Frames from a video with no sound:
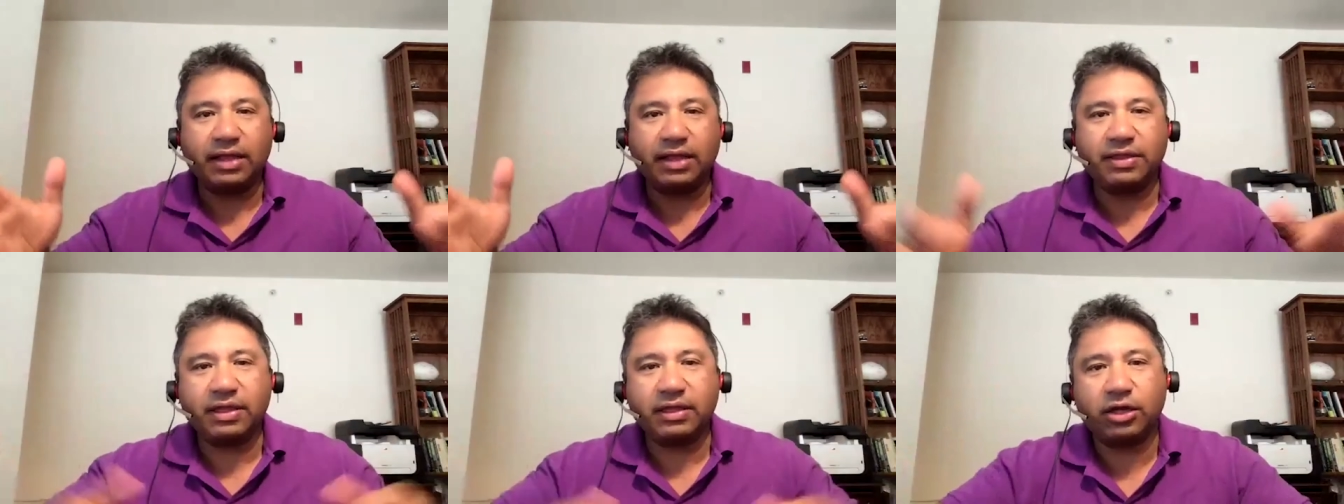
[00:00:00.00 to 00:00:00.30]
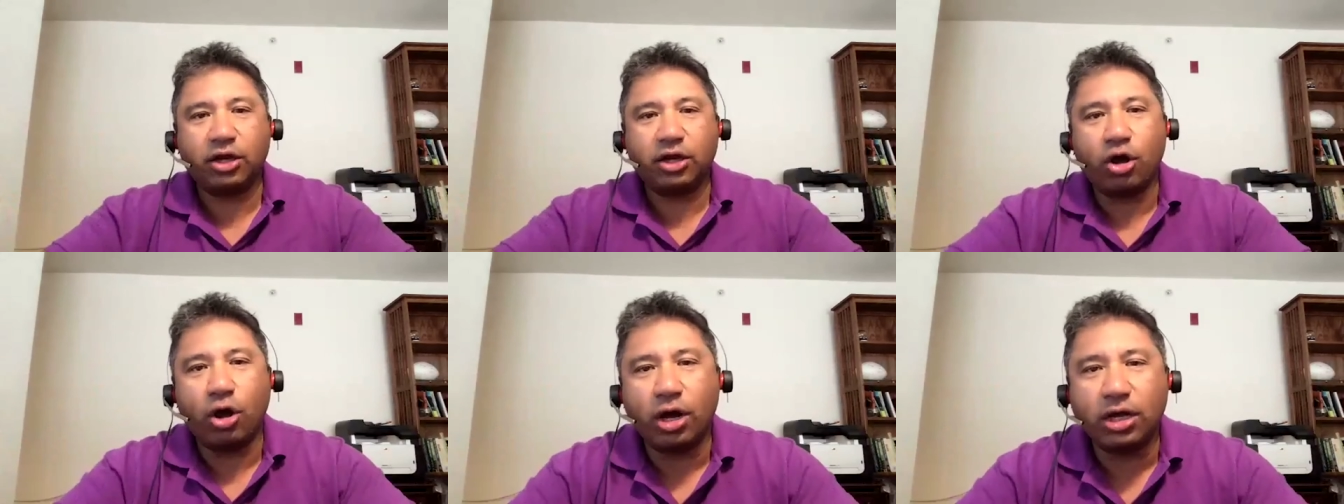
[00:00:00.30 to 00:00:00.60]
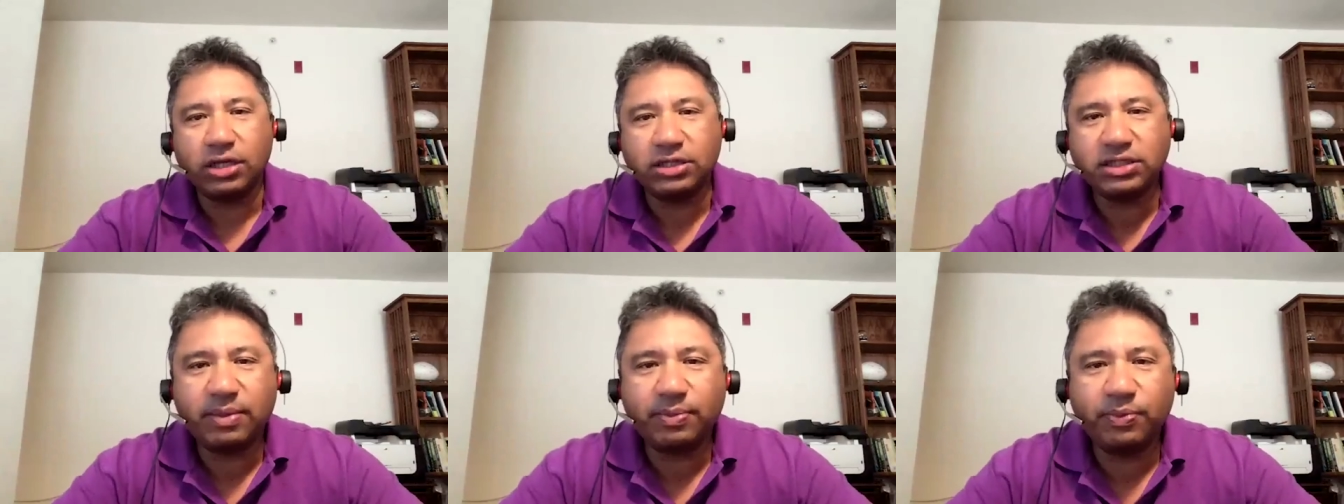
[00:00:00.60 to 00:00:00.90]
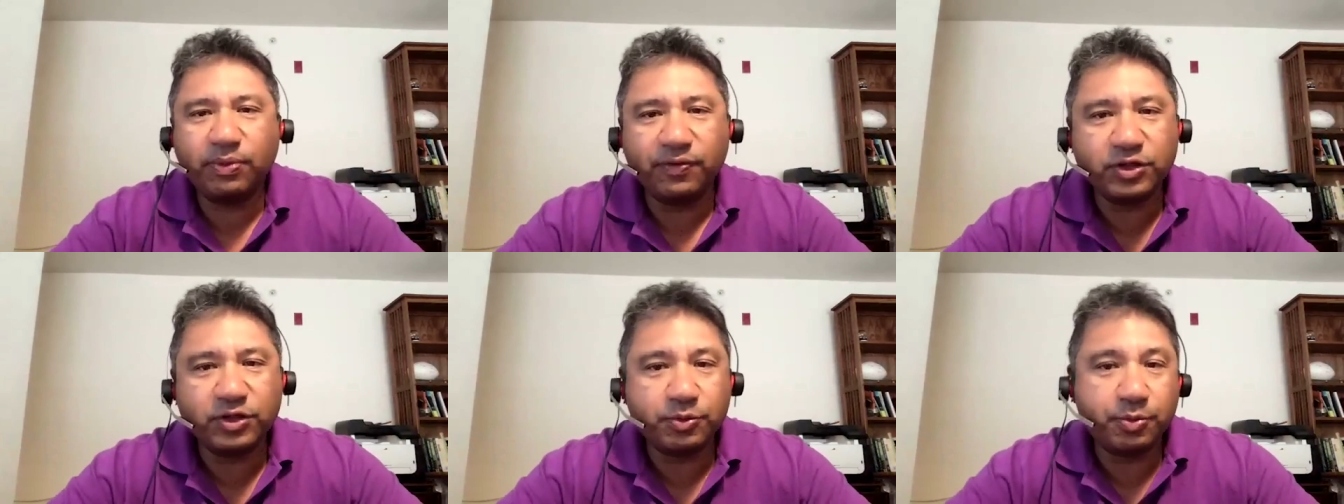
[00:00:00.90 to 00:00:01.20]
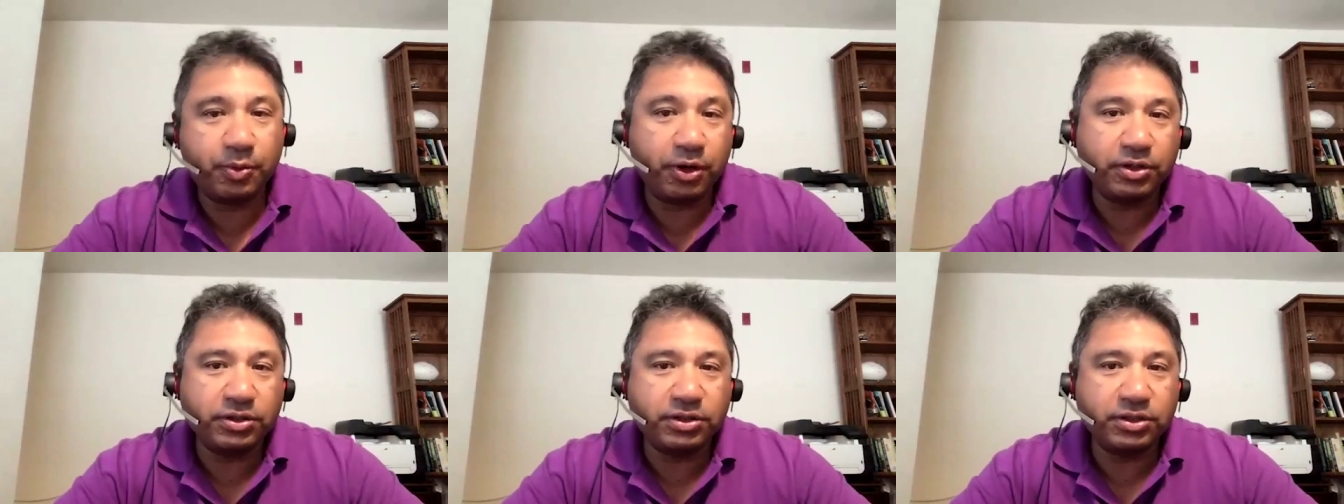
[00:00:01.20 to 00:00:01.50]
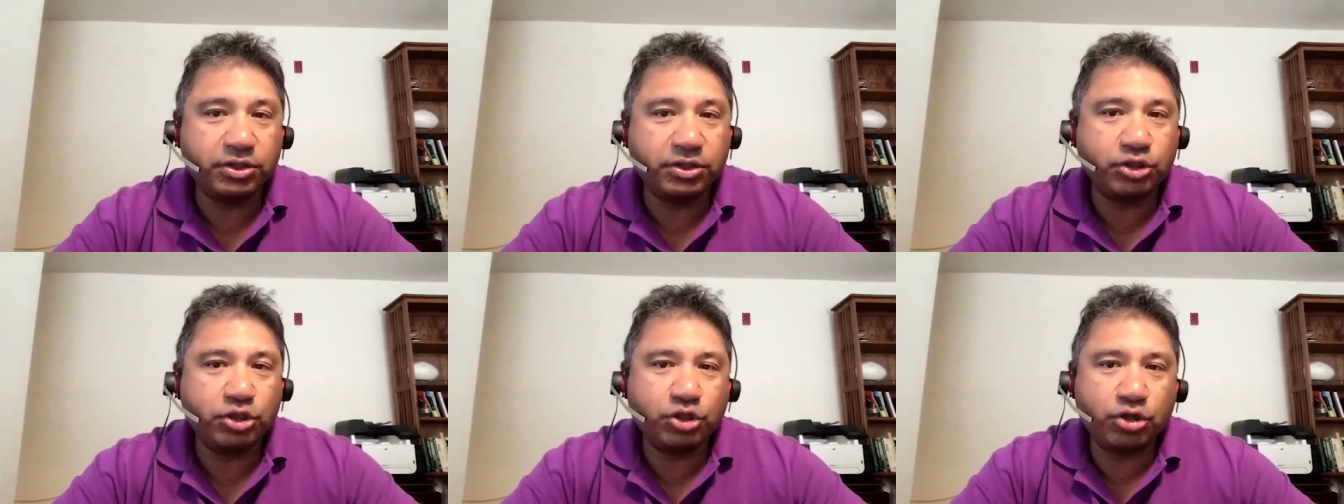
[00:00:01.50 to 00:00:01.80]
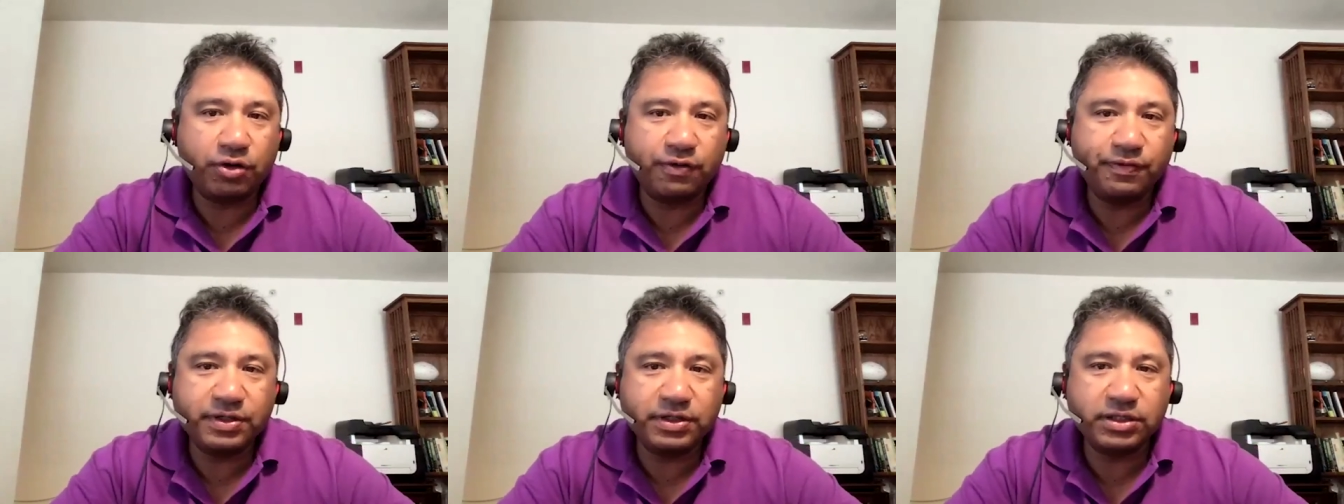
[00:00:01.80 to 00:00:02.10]
I think the concept of experience as a
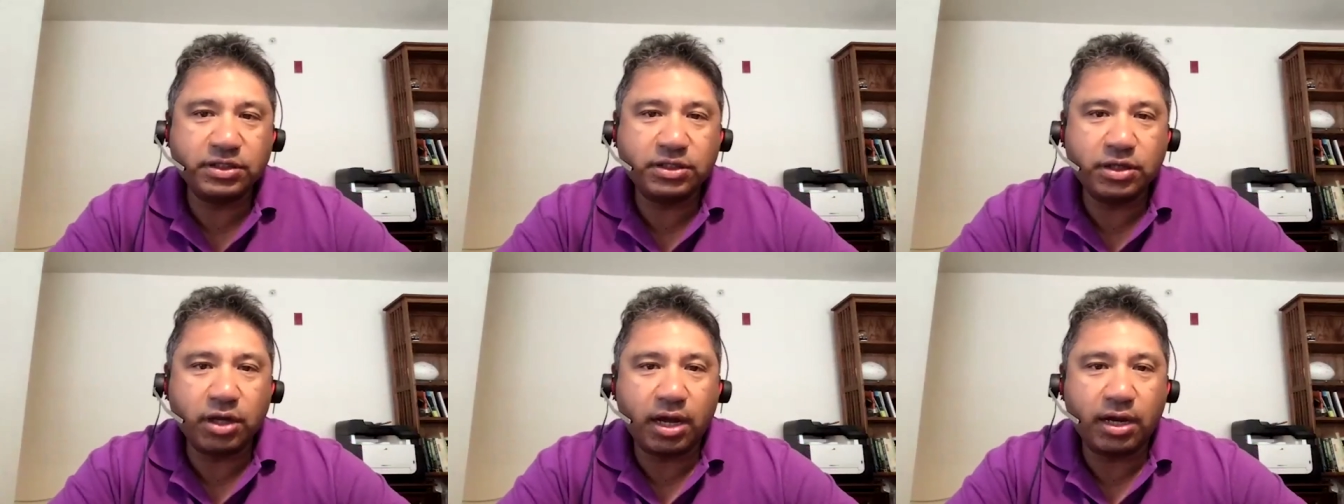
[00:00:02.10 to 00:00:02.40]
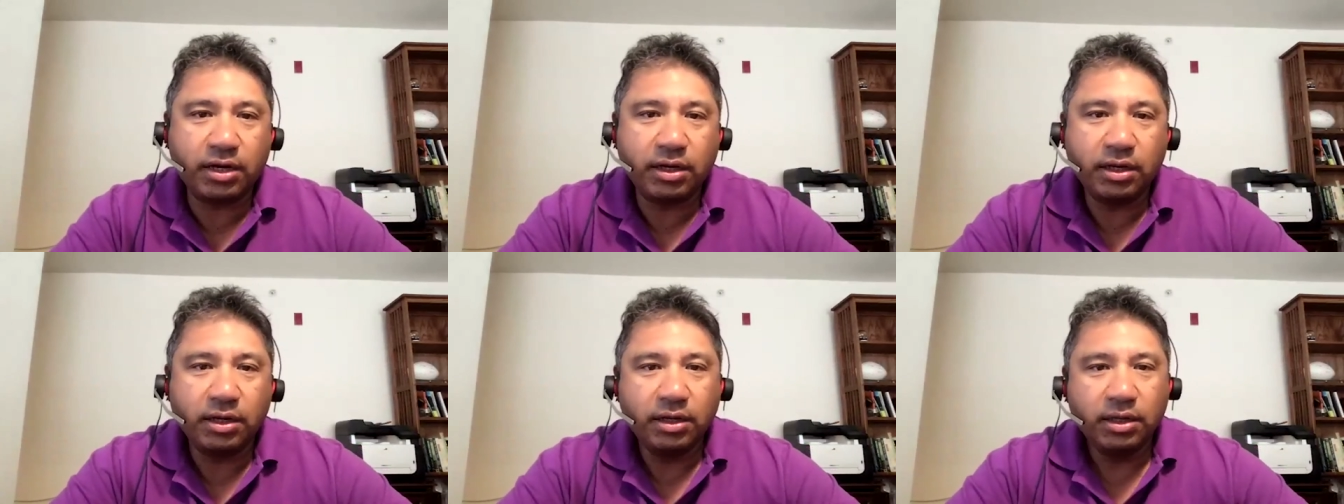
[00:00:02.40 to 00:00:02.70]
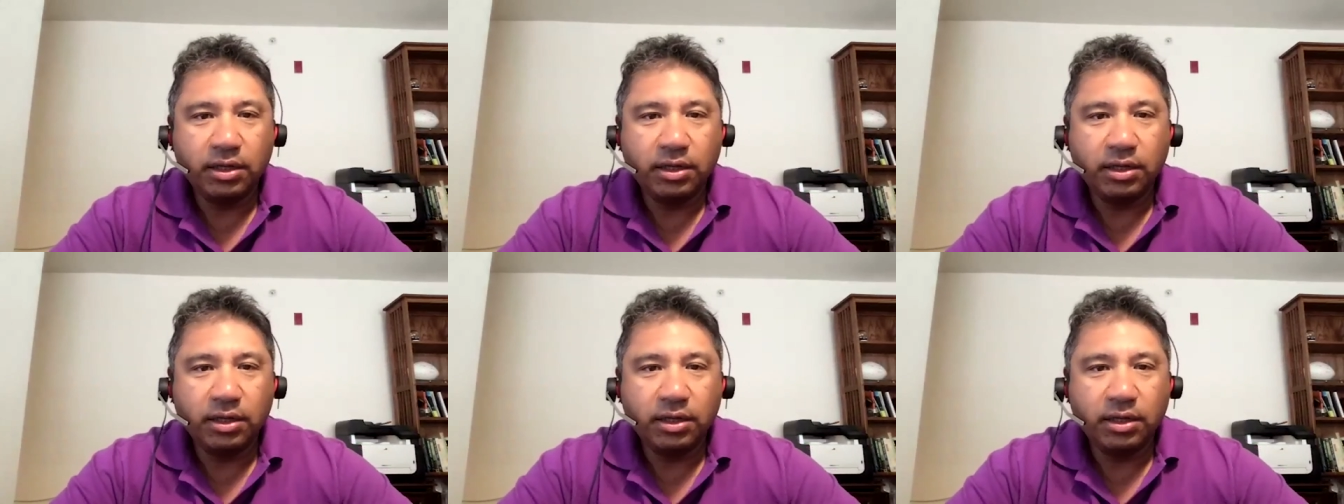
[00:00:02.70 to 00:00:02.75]
service is not